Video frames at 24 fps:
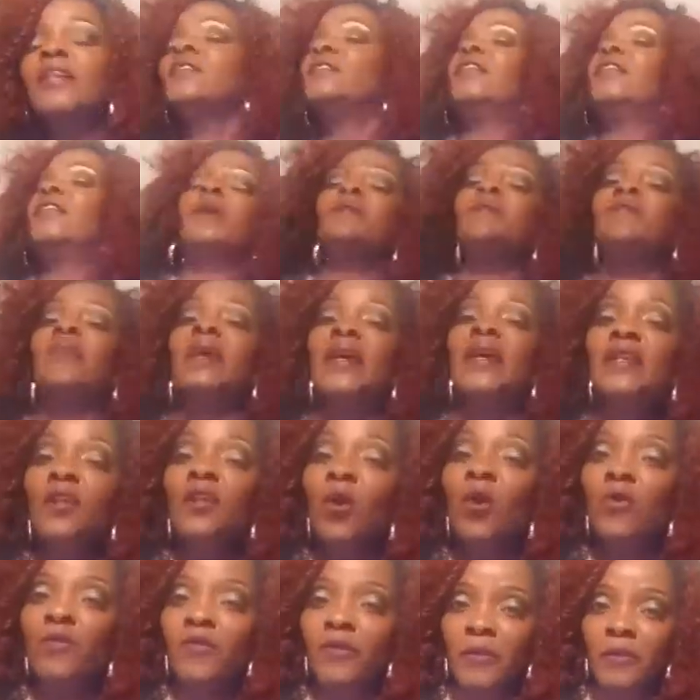They bend
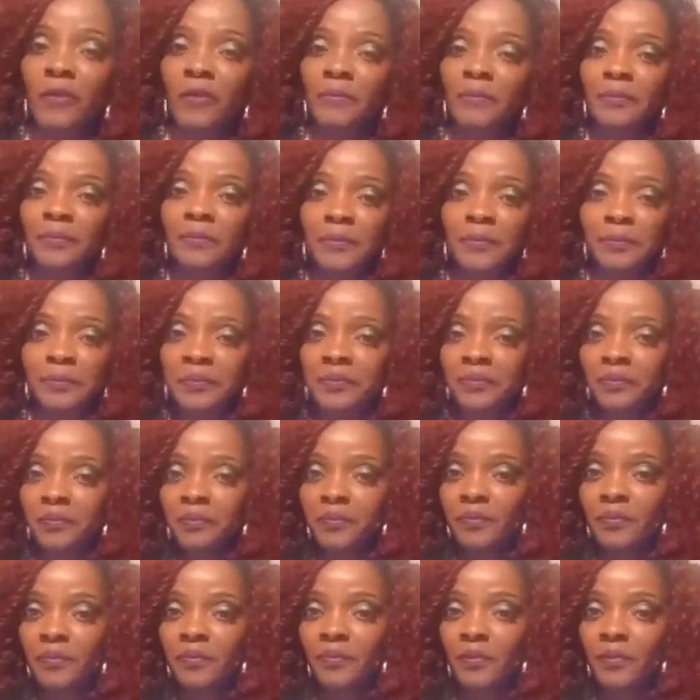over
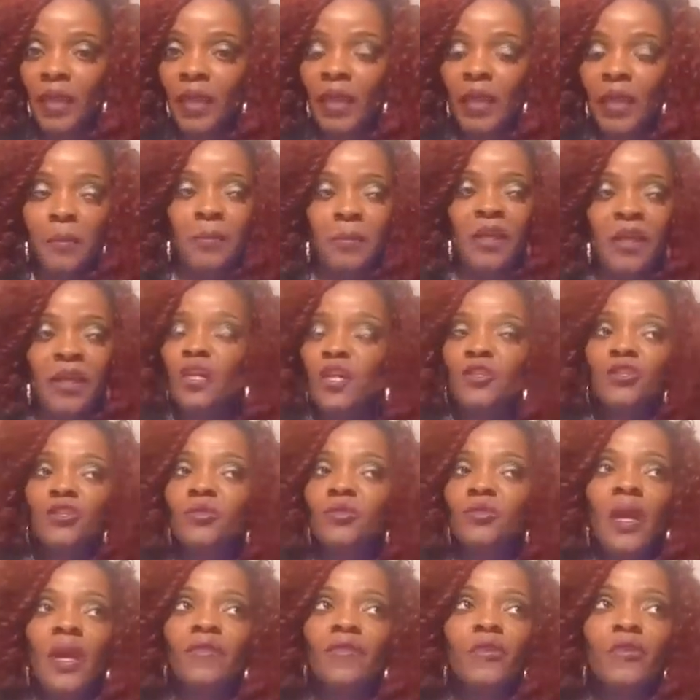because you
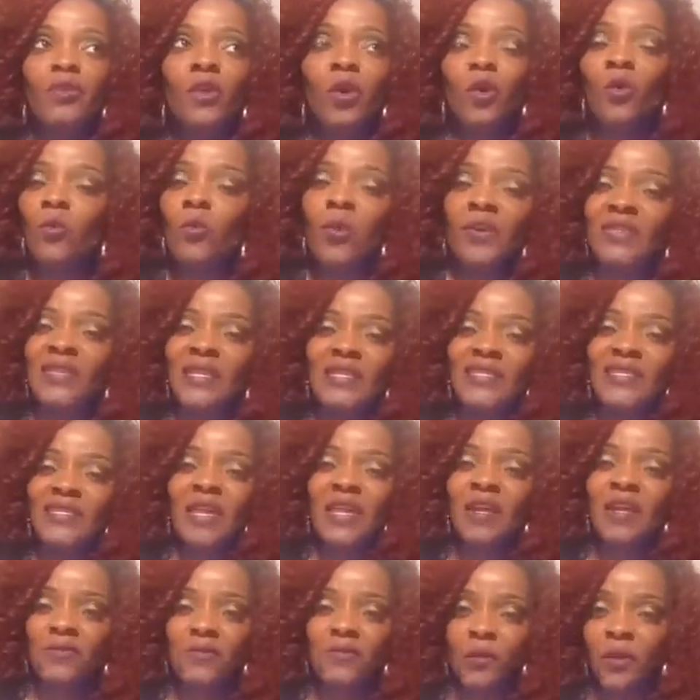never know what they
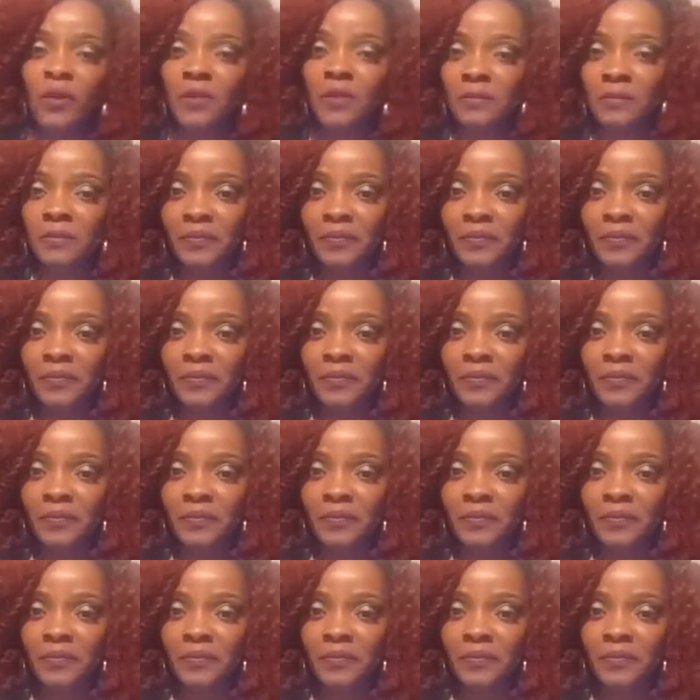stand for.